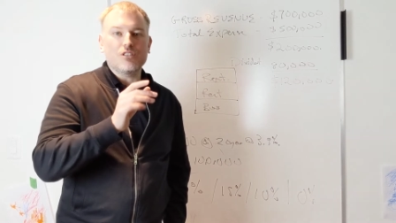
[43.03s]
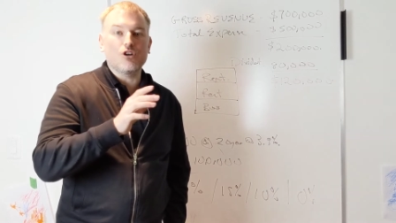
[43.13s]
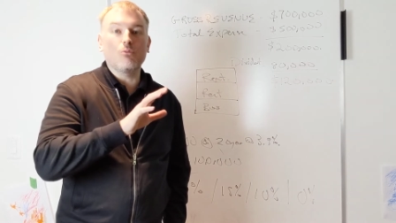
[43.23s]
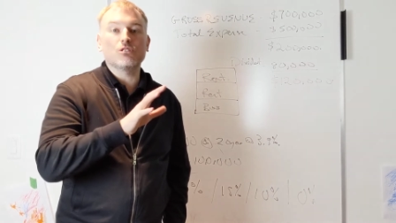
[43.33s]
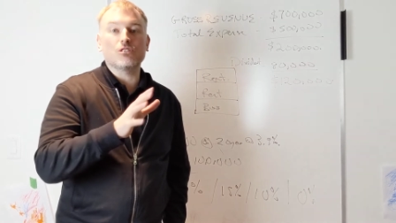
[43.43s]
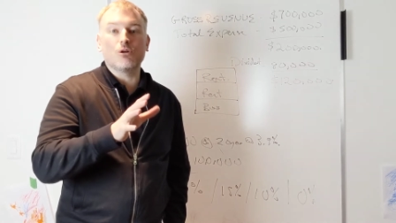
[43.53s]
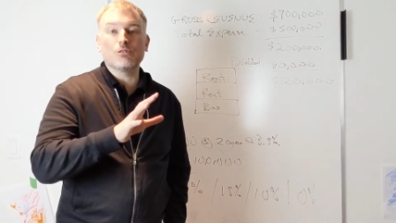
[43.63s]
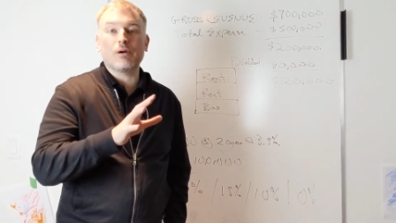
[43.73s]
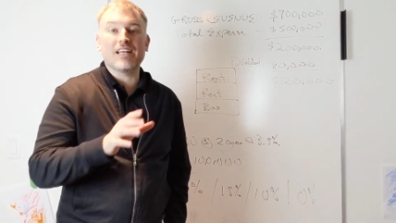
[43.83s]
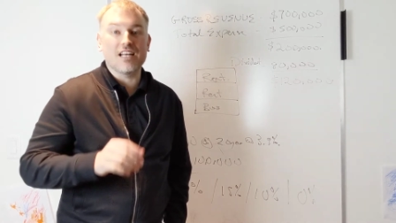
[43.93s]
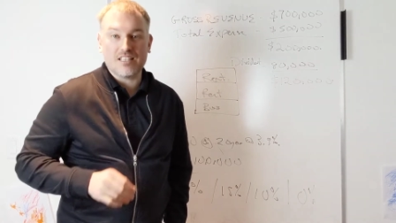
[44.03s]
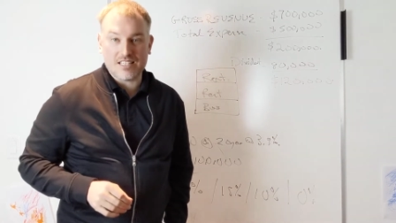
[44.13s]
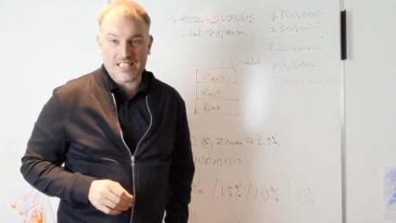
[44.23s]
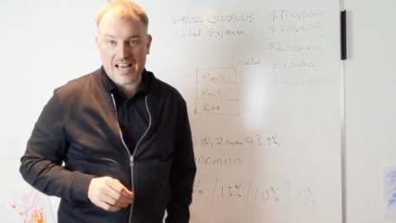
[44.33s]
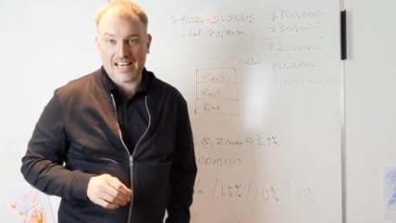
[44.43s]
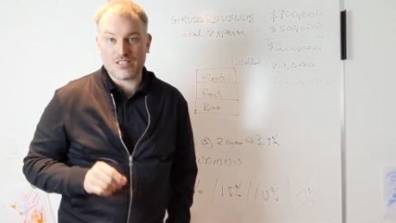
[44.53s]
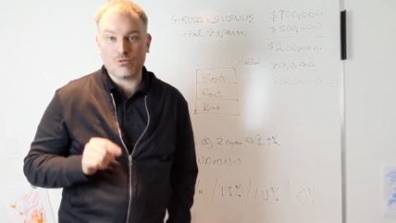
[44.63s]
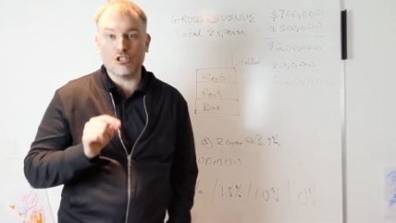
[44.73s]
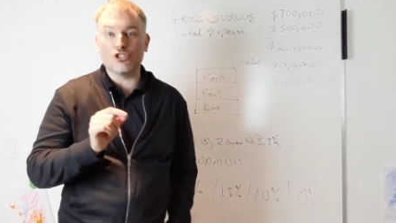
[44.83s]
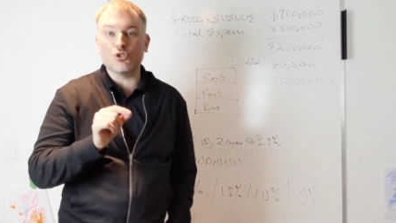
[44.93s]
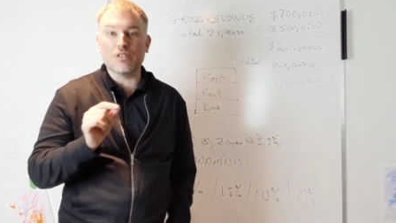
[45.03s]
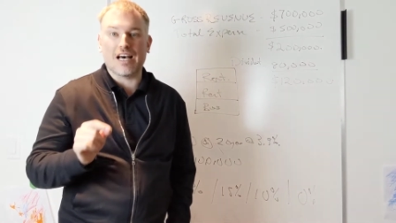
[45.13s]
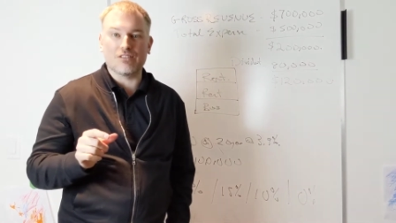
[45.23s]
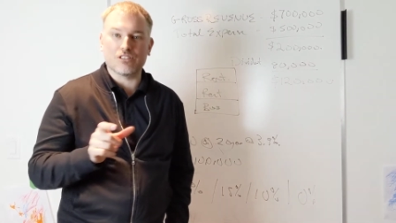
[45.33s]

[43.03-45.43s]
you almost, you almost pay nothing in tax when you do that.